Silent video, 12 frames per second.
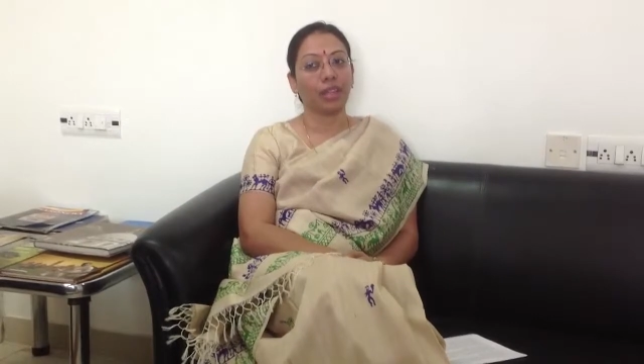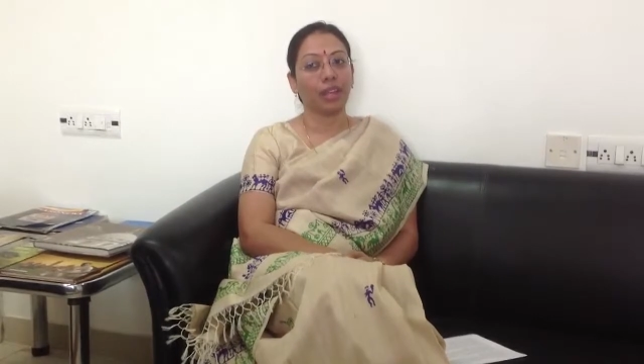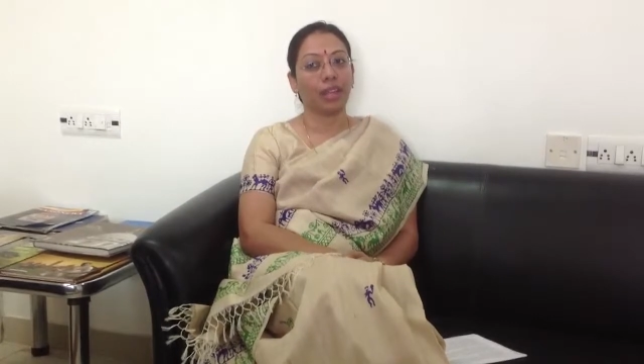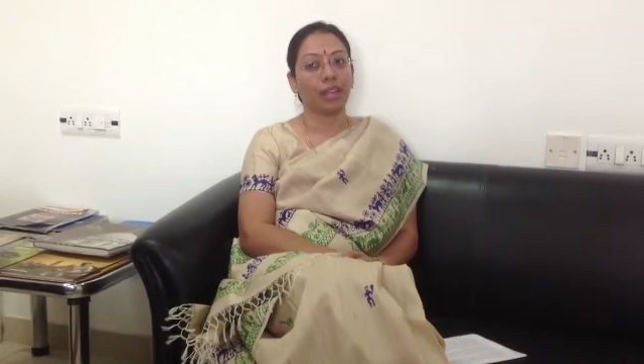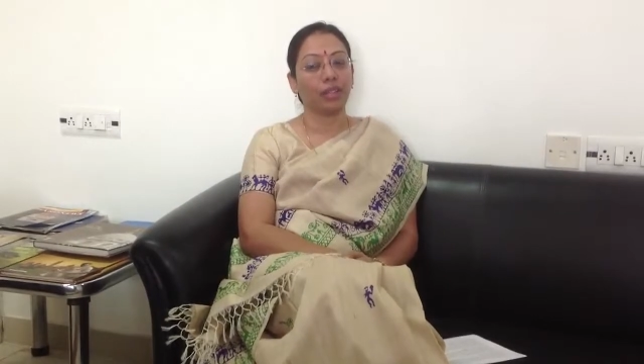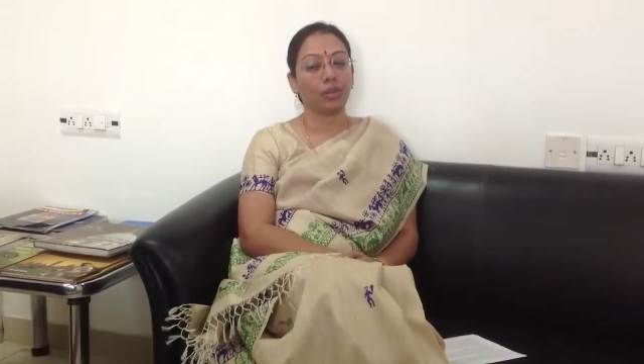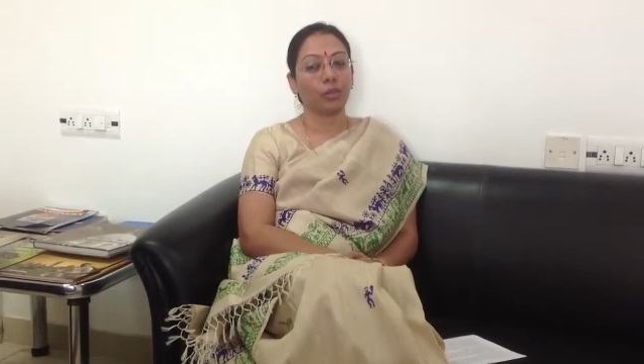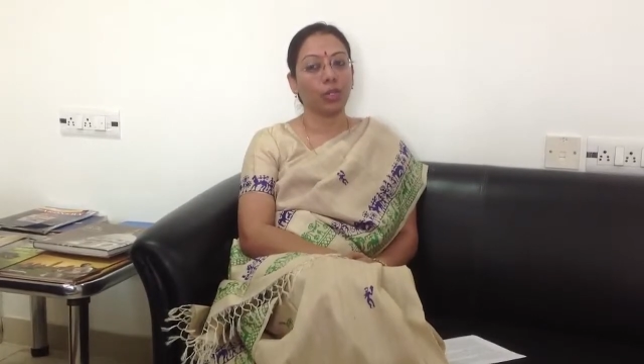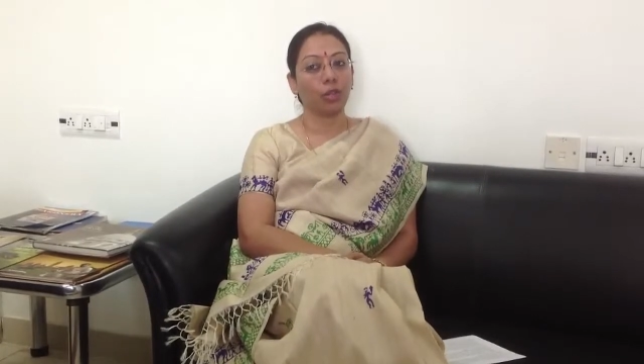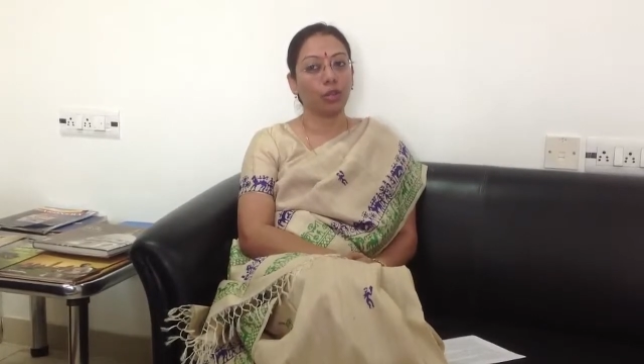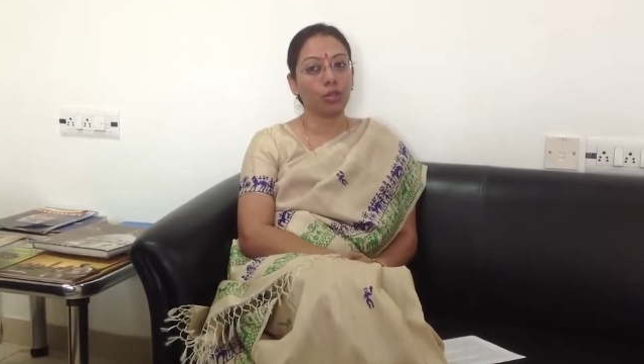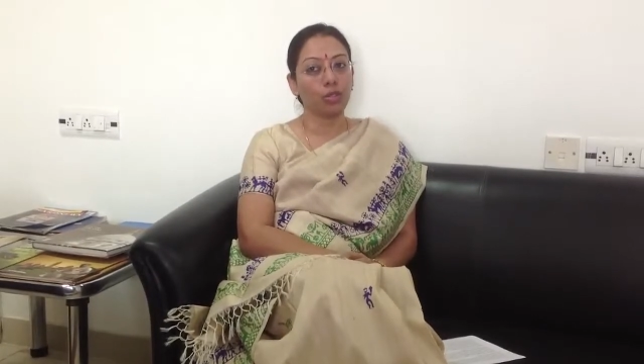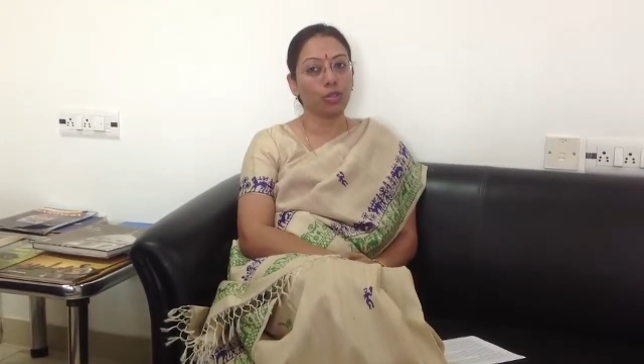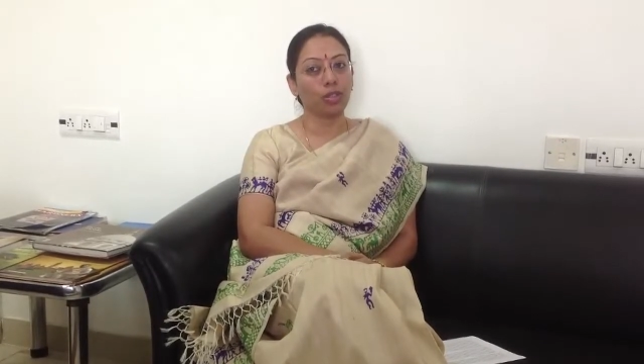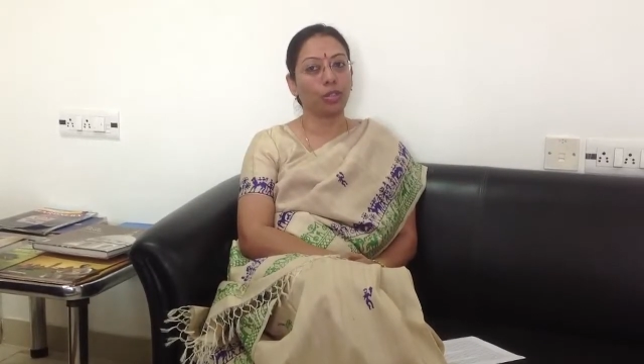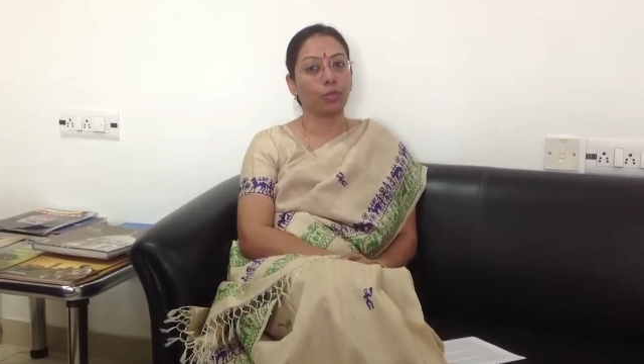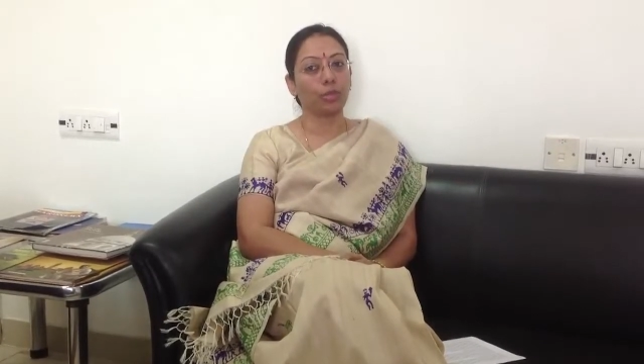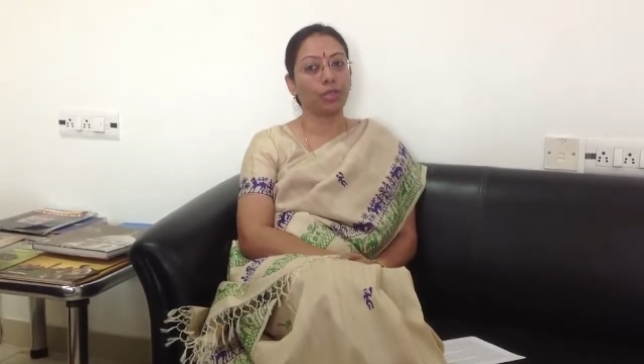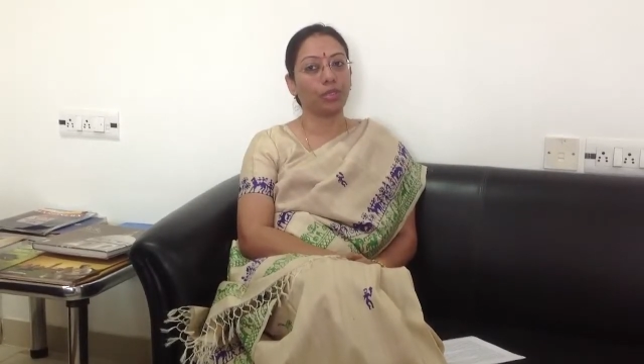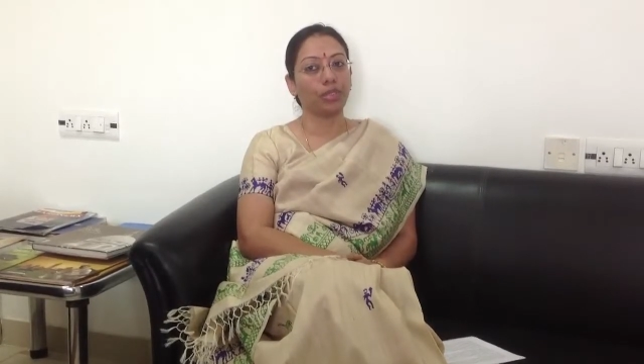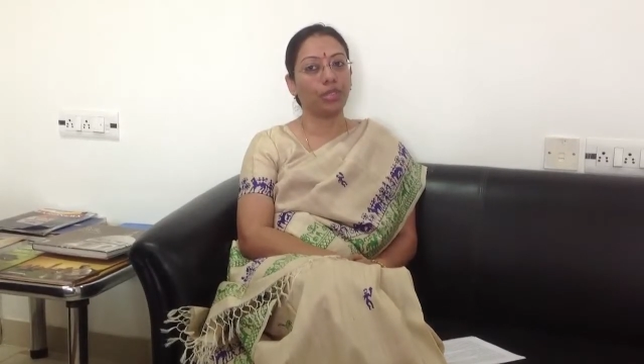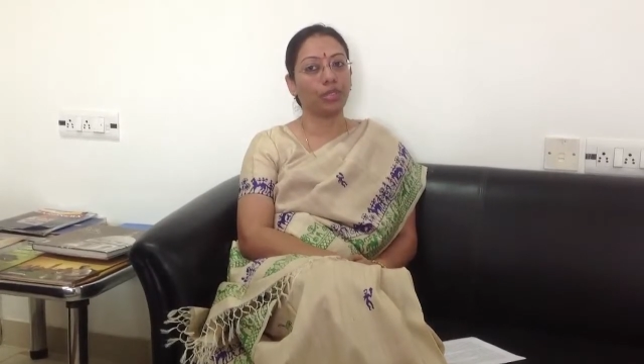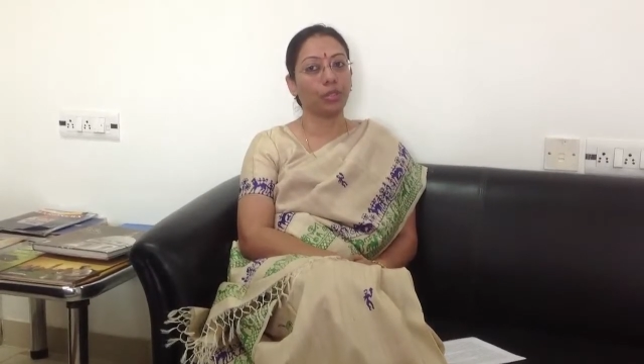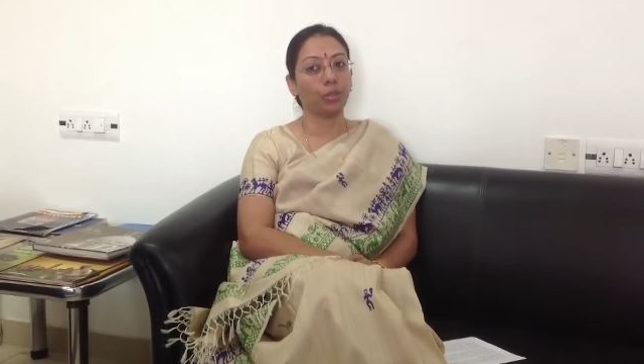And we also adopted
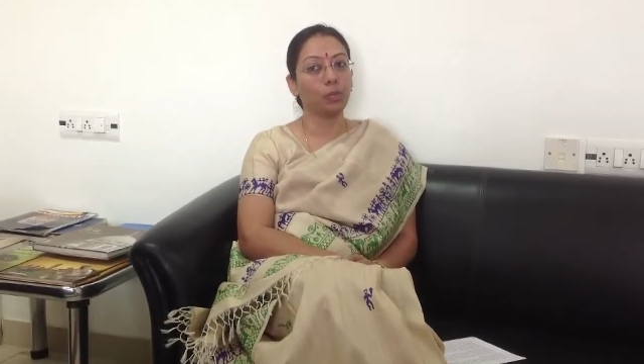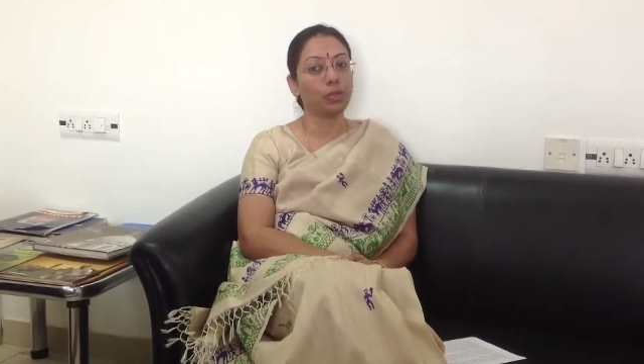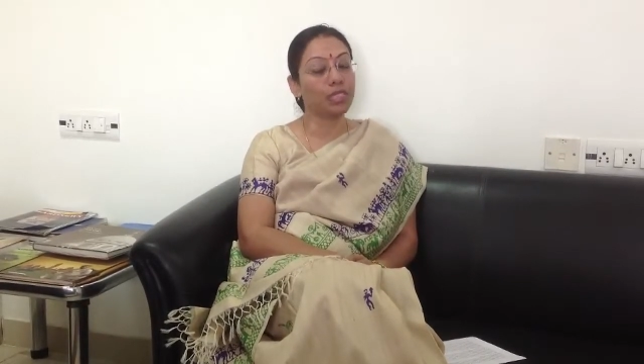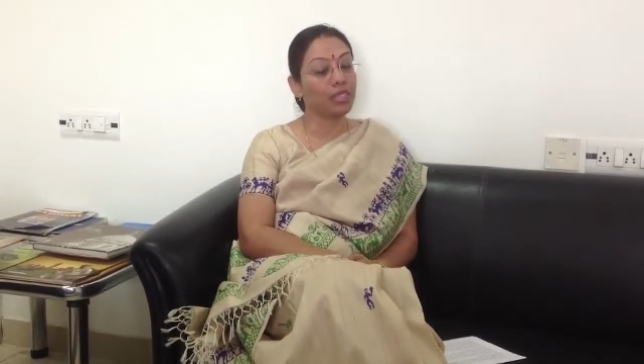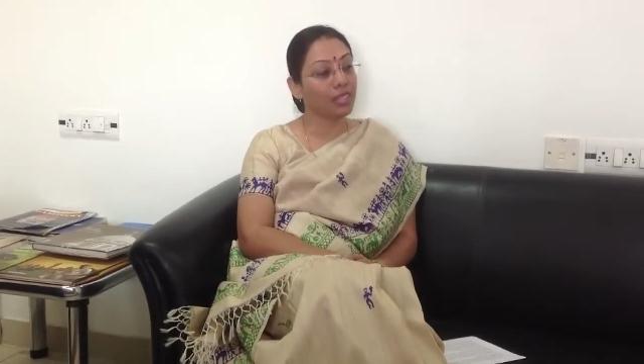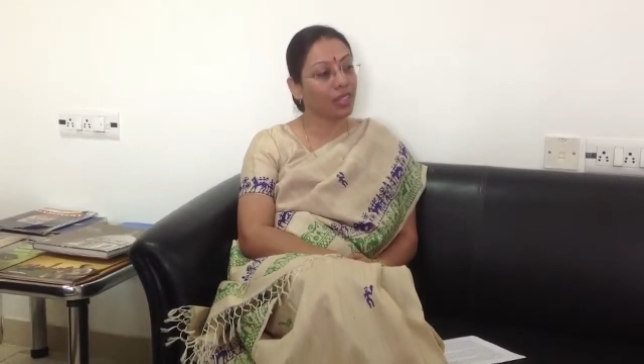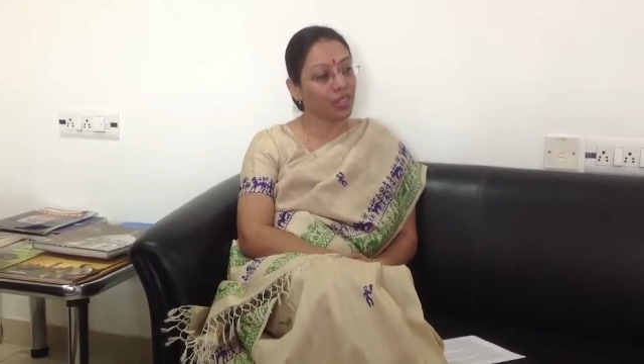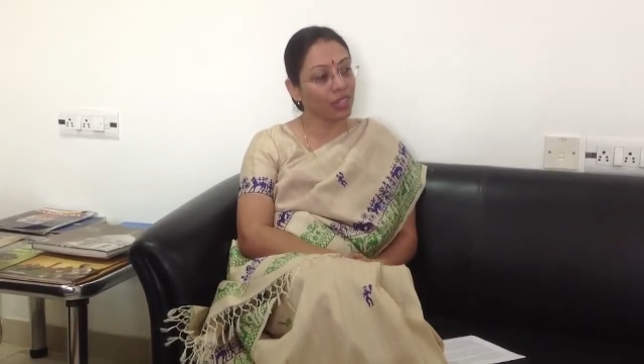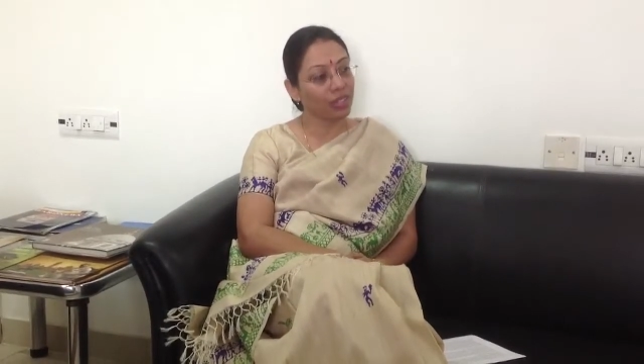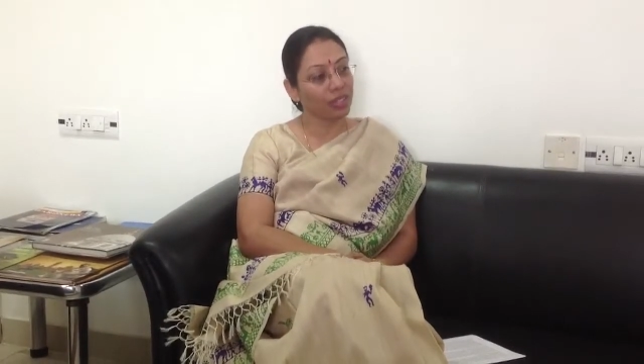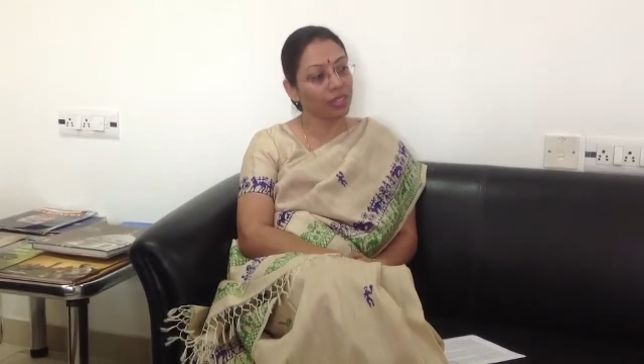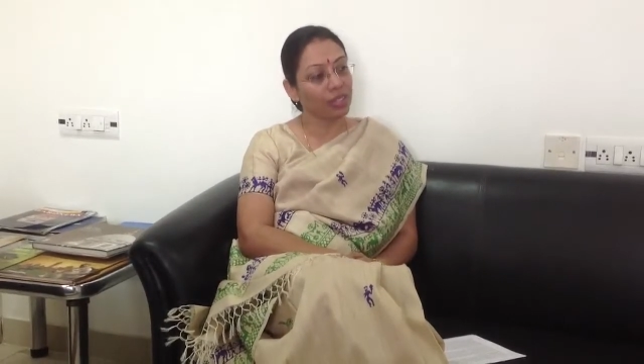the group discussion